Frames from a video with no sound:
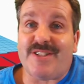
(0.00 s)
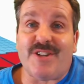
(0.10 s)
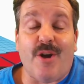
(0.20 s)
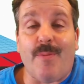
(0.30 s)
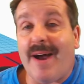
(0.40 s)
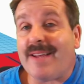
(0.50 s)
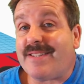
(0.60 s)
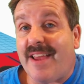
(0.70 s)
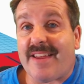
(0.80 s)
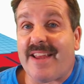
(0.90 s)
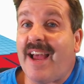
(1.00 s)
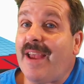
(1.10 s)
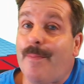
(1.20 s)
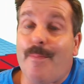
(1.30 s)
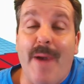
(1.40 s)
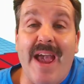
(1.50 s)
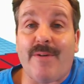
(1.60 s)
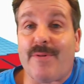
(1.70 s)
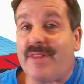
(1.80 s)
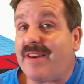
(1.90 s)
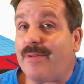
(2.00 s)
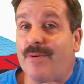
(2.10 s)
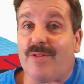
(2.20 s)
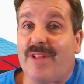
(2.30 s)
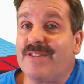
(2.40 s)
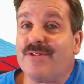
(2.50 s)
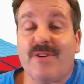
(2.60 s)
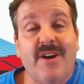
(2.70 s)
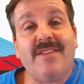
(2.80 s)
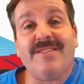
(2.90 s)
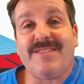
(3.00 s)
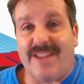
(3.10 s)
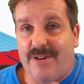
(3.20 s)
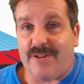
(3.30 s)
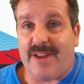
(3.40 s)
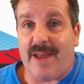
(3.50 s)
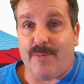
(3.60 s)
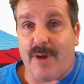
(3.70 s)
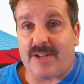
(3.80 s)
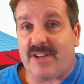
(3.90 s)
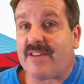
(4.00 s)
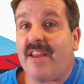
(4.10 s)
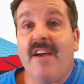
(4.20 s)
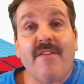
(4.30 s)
HLModTech, and I am back with another laser cut Tinkercad project.